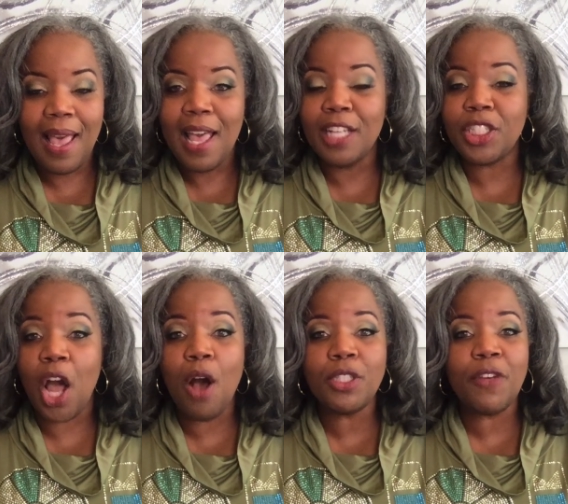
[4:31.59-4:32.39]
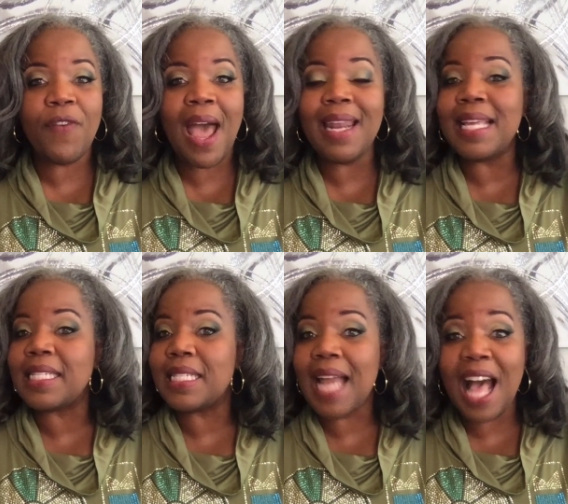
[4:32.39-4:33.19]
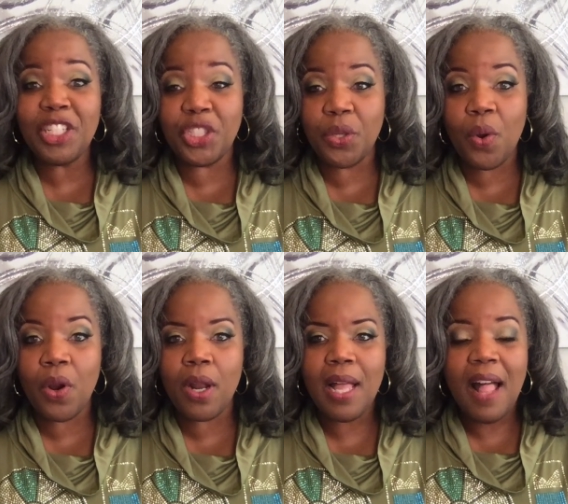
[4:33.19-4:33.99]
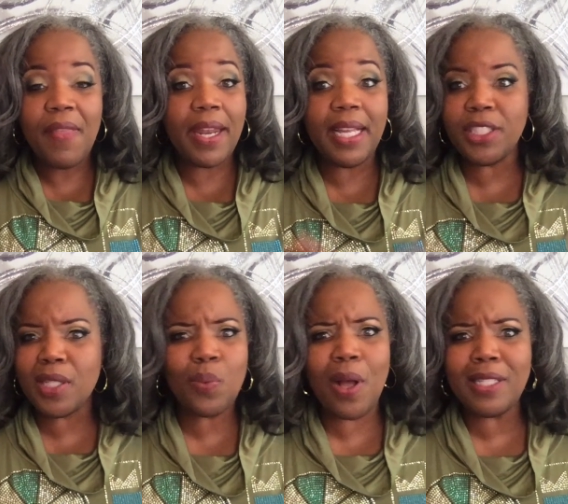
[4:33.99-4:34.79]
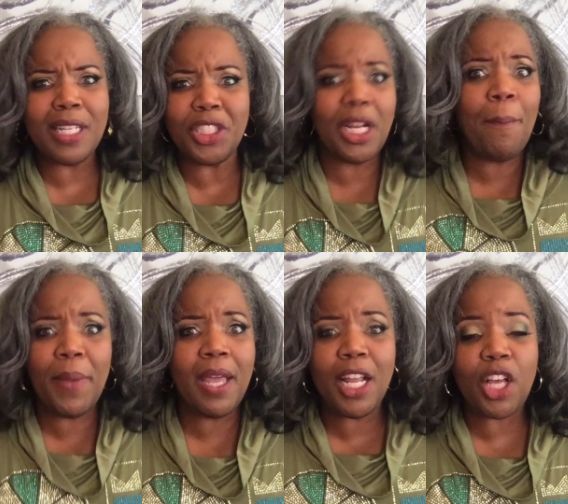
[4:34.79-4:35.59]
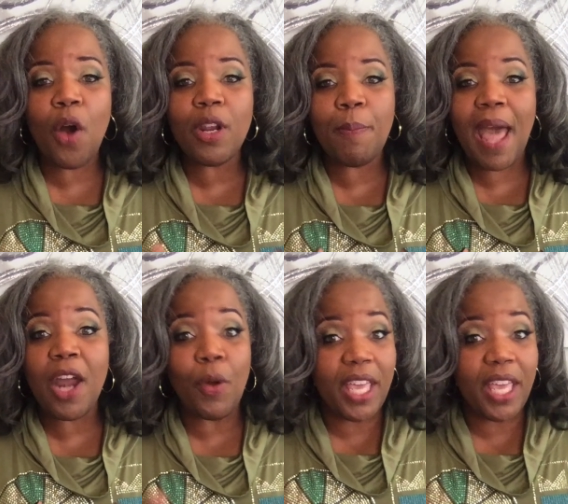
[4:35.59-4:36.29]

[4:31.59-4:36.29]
And Jehoshaphat is not sure that he just wants to jump in and go to battle.